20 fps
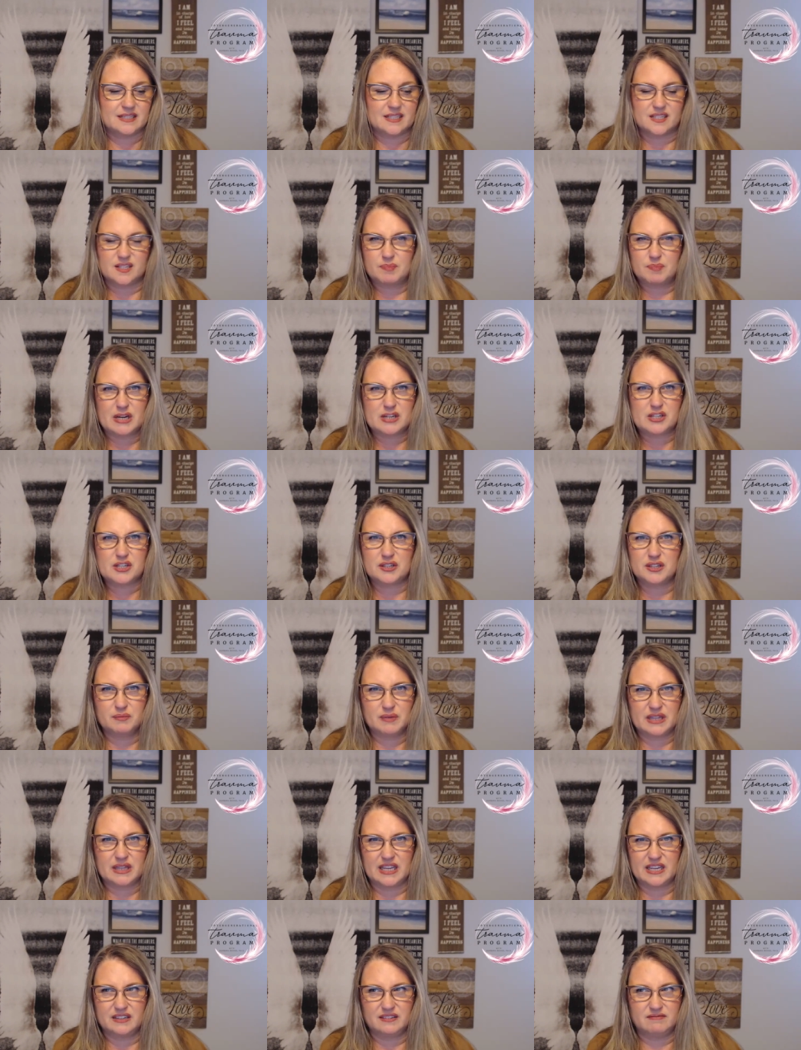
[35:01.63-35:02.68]
especially when
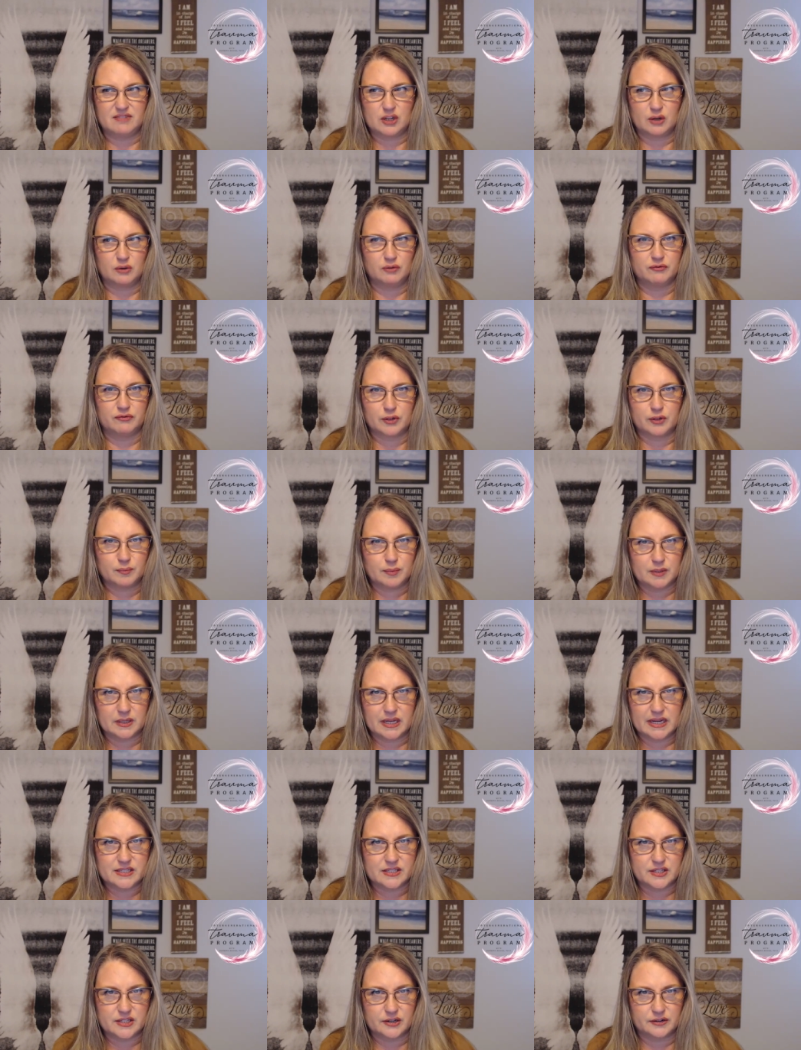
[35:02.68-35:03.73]
they don't
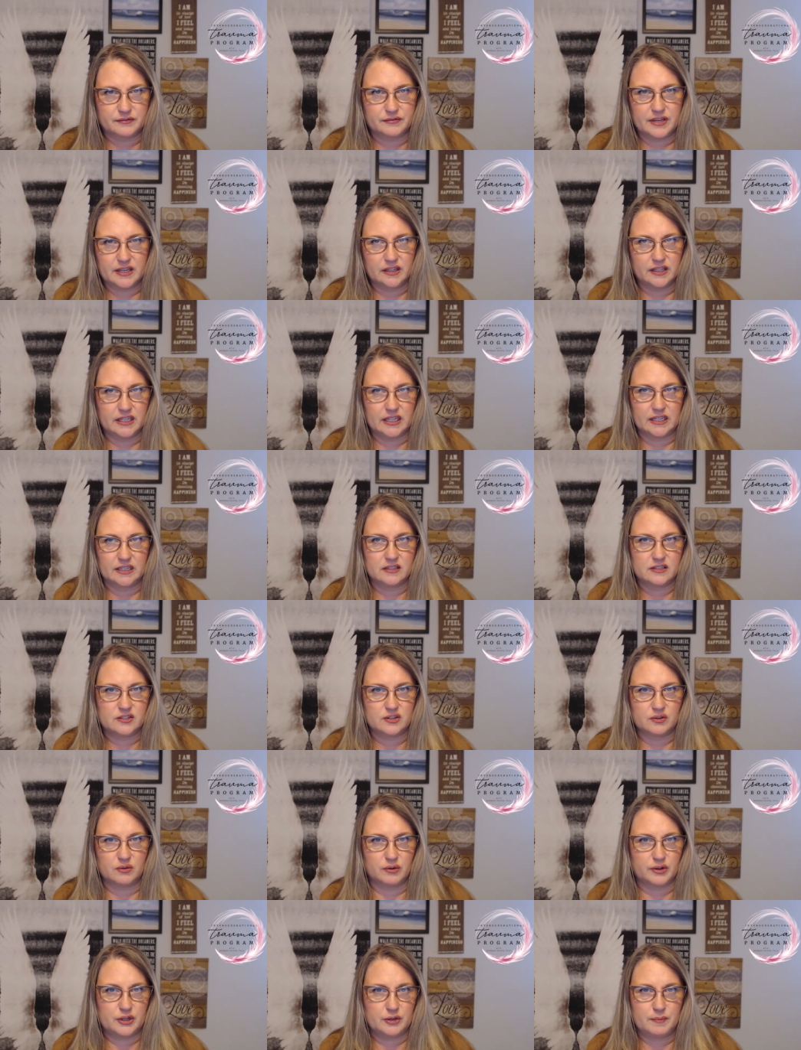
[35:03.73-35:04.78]
verbalize their feelings,
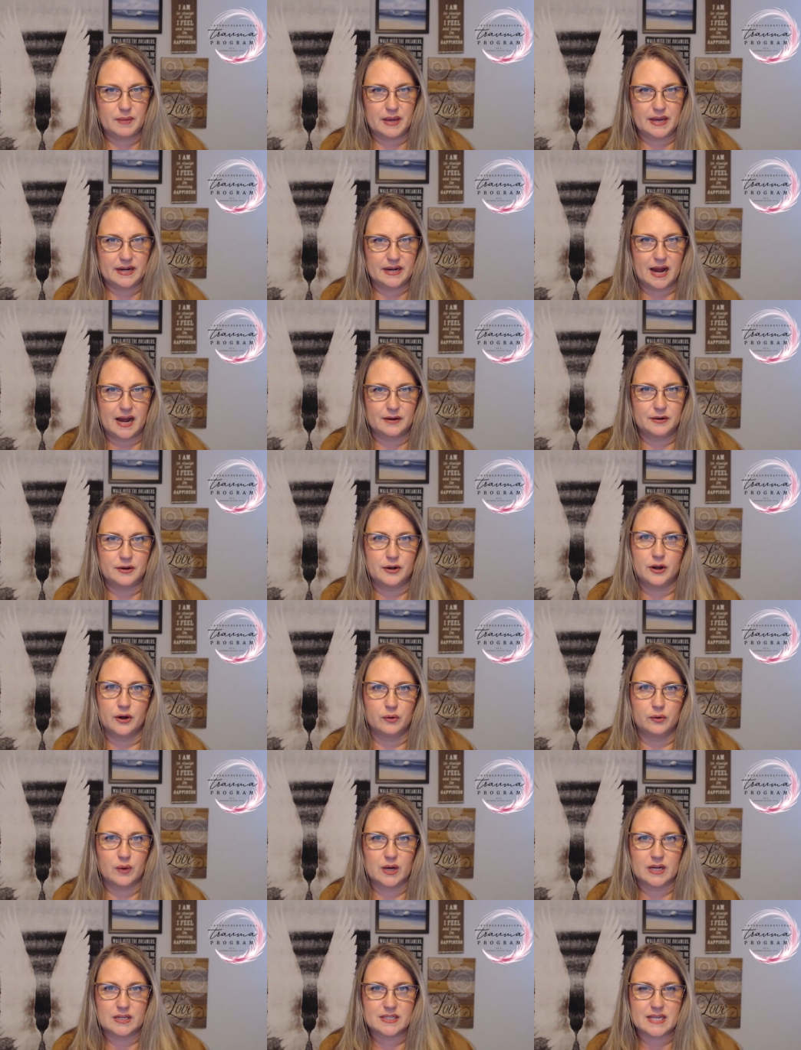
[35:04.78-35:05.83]
or you may not know
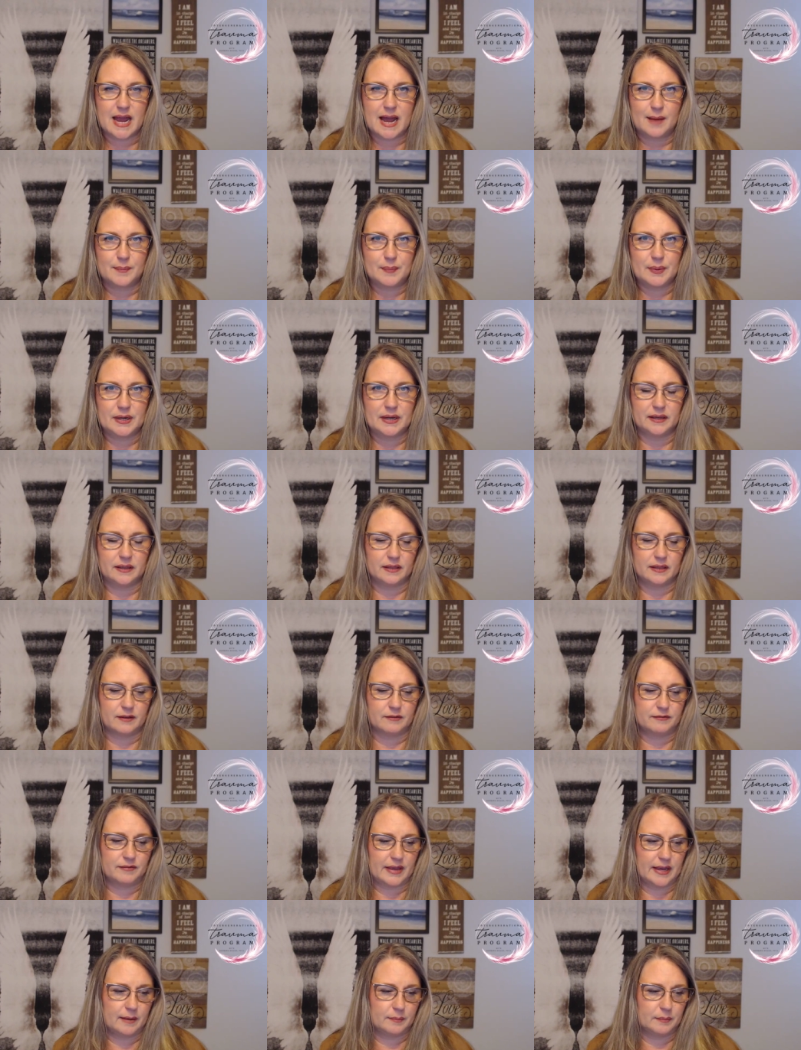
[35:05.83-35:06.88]
what's happening in the
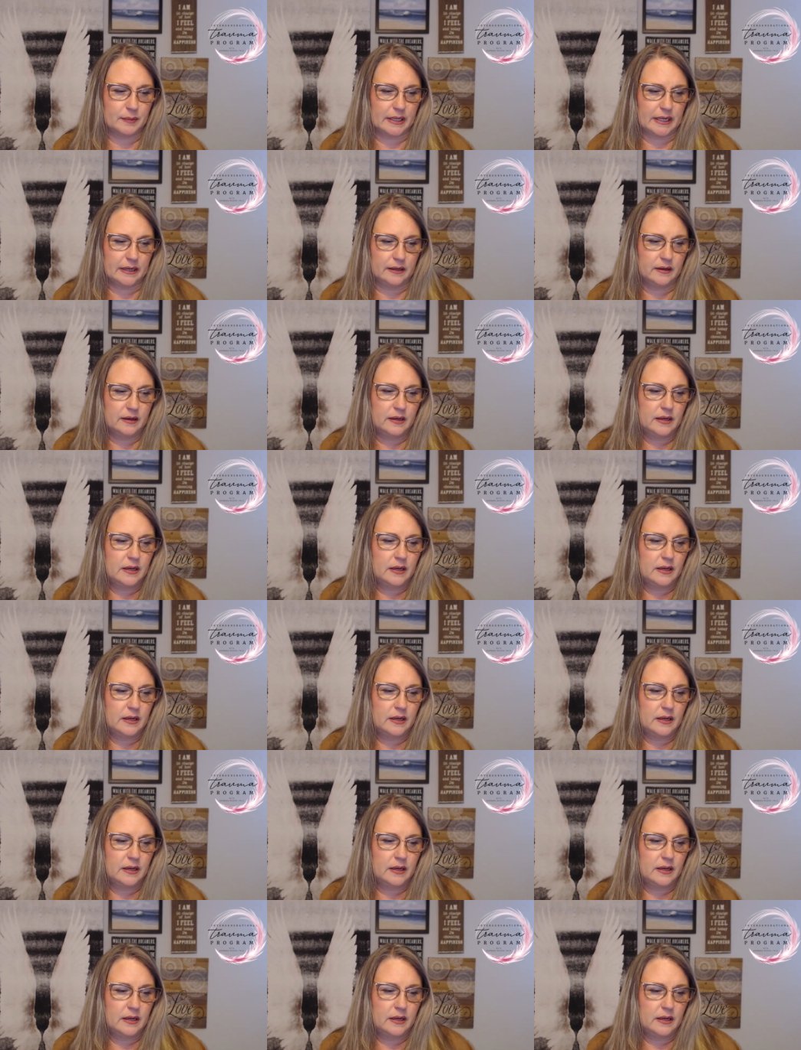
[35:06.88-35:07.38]
family?